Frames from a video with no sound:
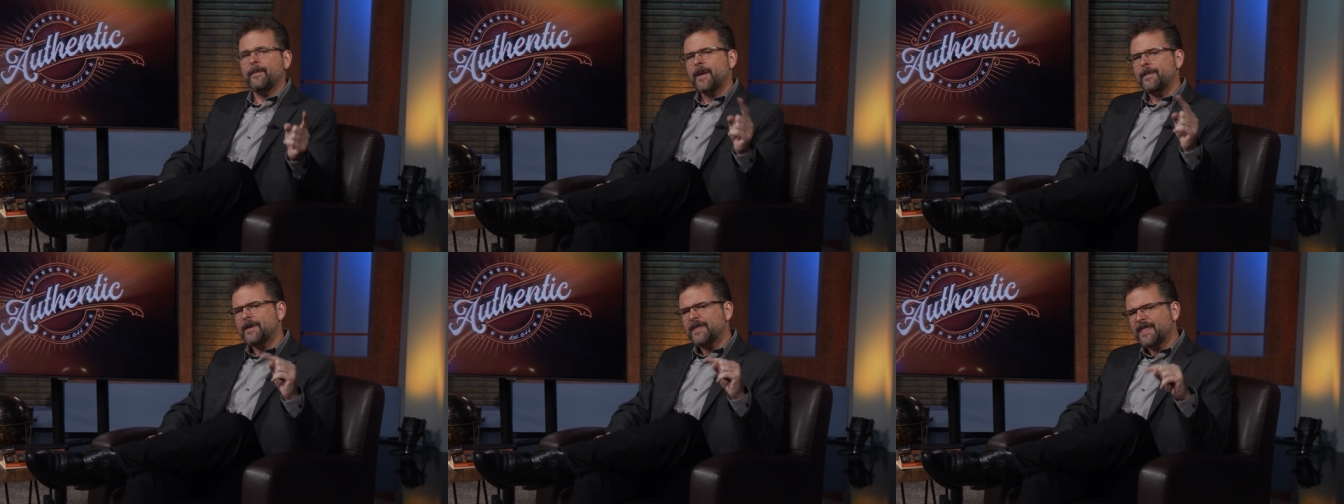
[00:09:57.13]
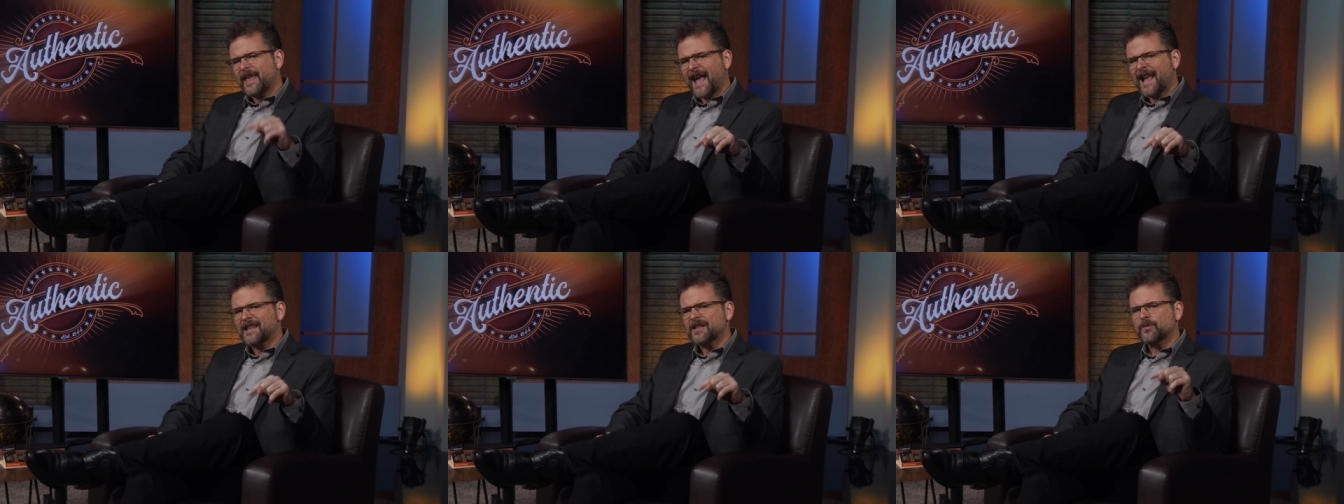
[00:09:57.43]
maybe
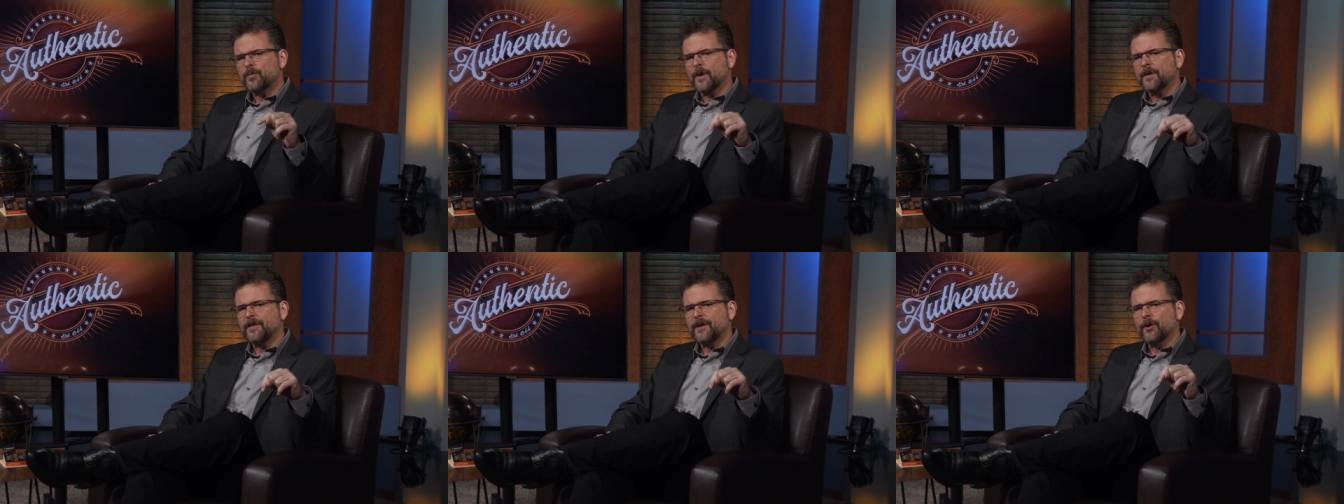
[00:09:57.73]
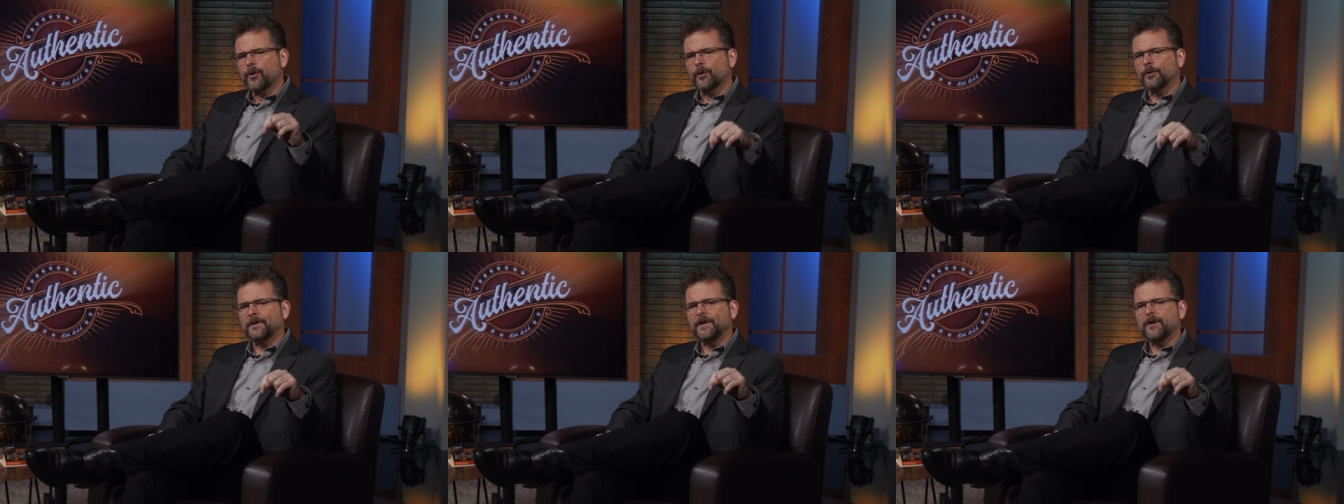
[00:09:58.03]
that's where
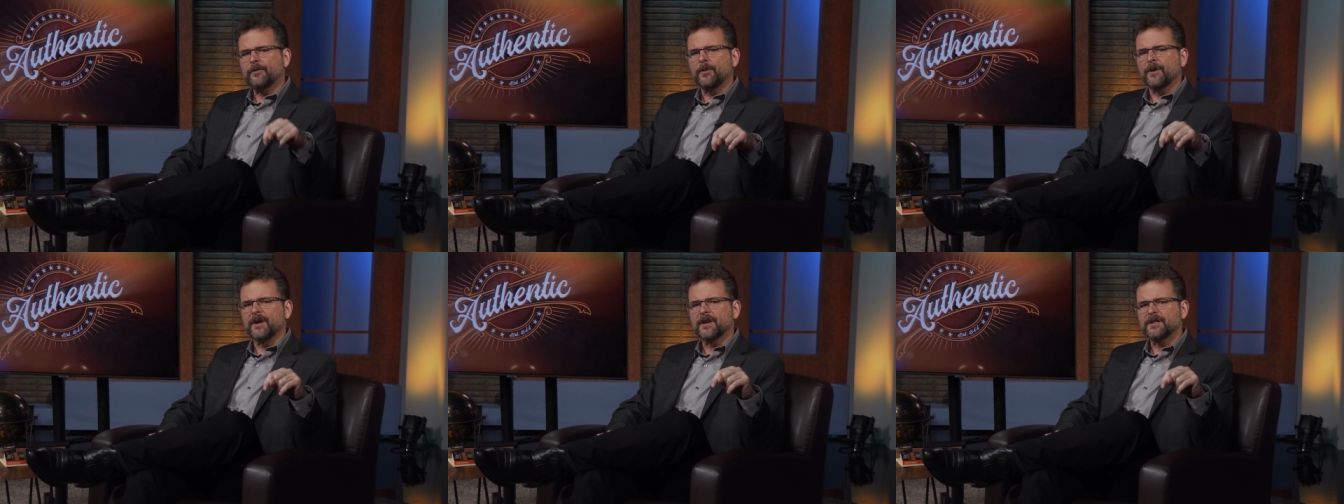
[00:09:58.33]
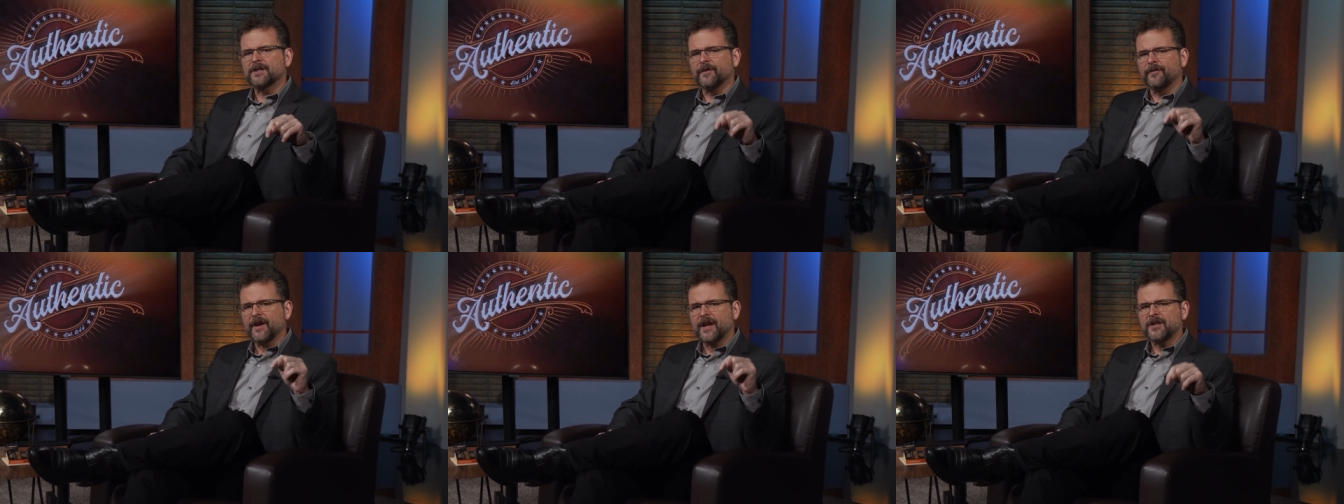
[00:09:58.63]
the early
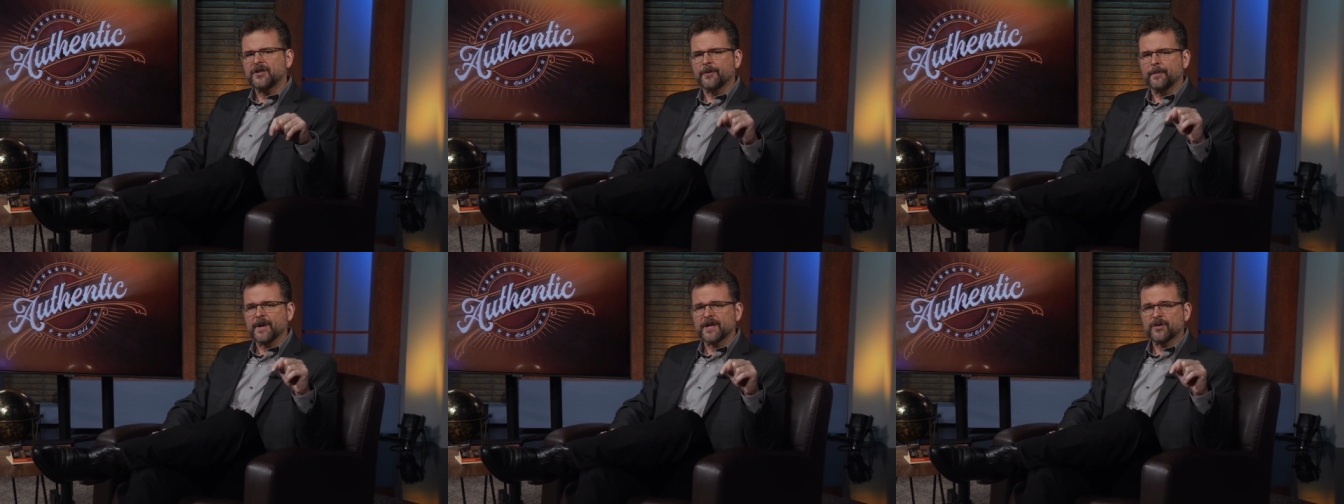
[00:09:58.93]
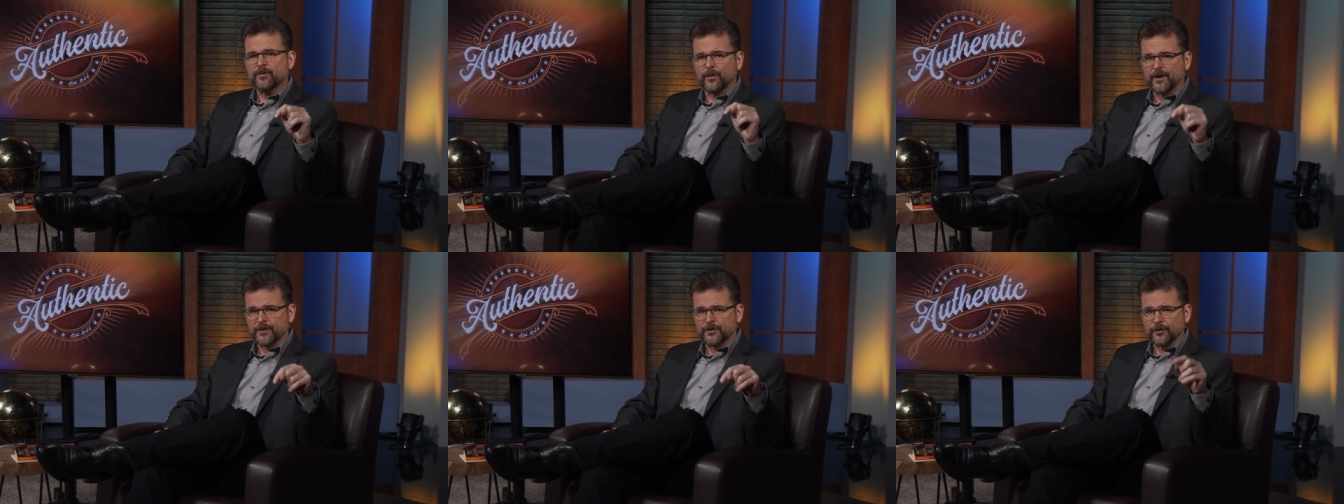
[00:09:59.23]
critics of
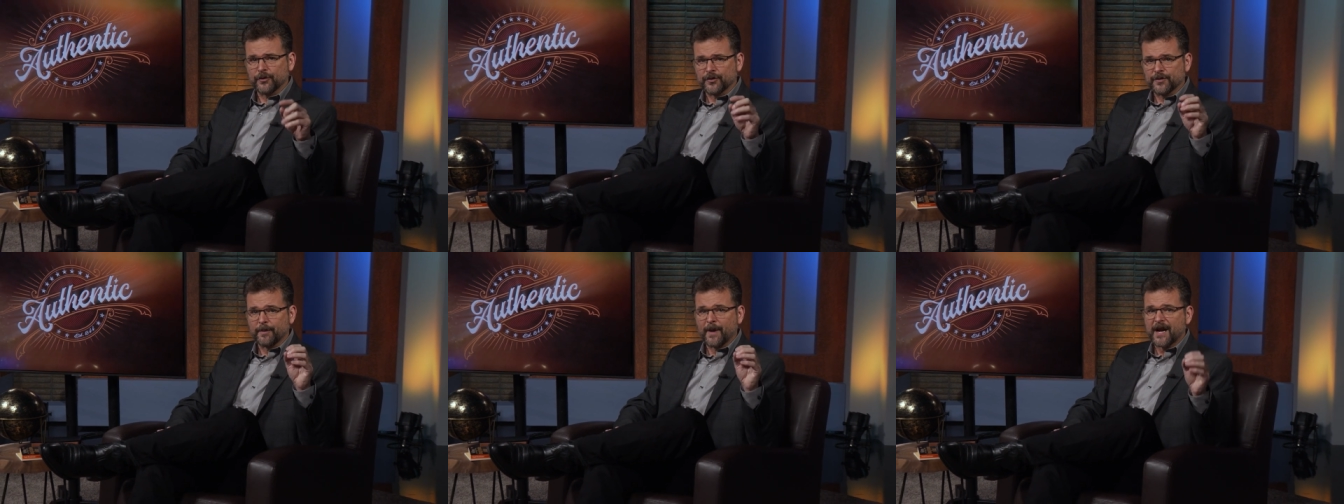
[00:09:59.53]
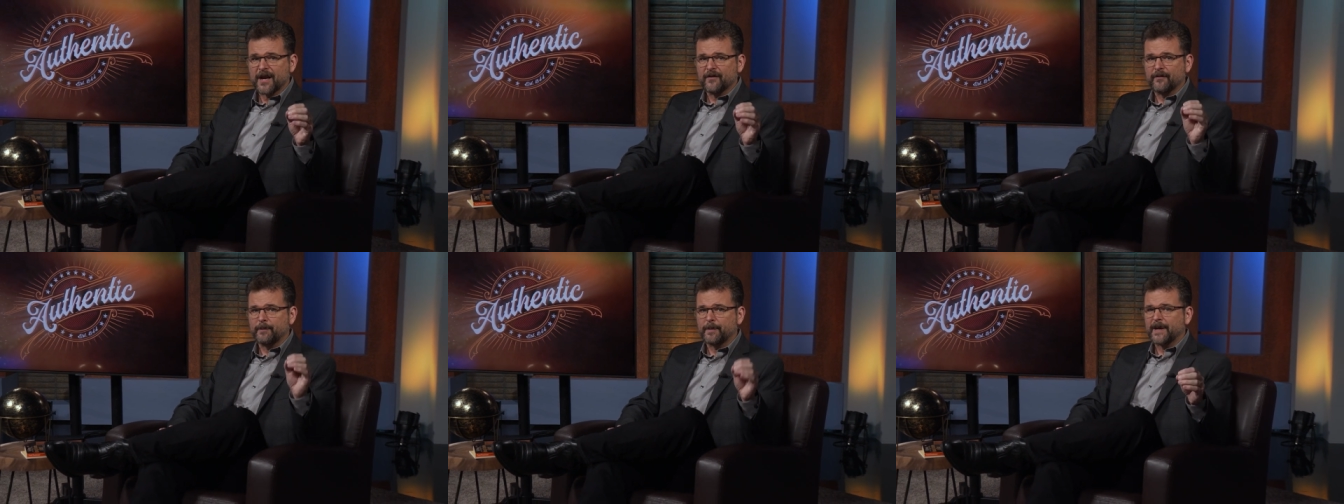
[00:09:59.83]
HMS Richards
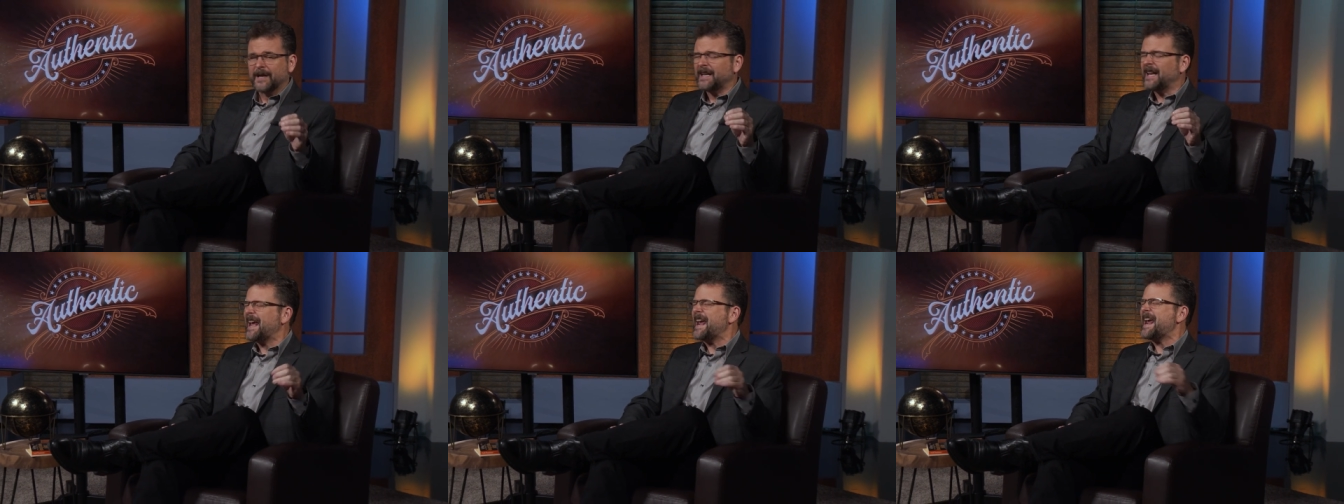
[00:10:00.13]
might have been